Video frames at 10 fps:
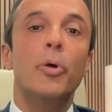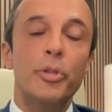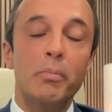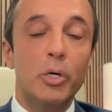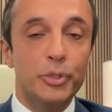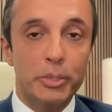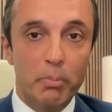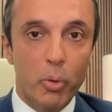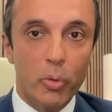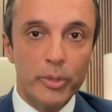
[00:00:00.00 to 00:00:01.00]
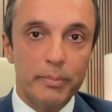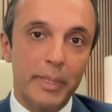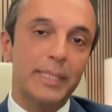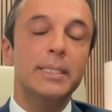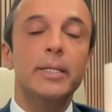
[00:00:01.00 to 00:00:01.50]
are the most
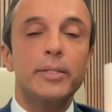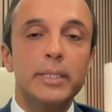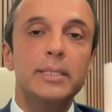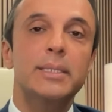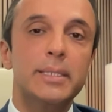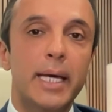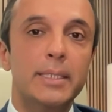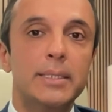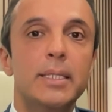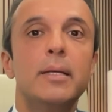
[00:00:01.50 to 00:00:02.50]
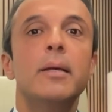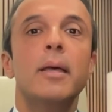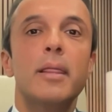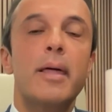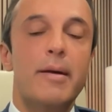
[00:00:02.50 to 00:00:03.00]
important because they're going to set
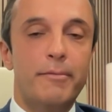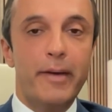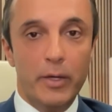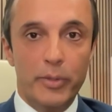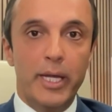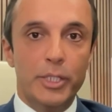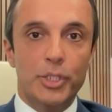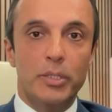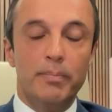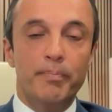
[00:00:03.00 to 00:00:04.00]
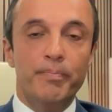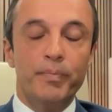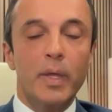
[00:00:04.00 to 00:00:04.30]
that foundation.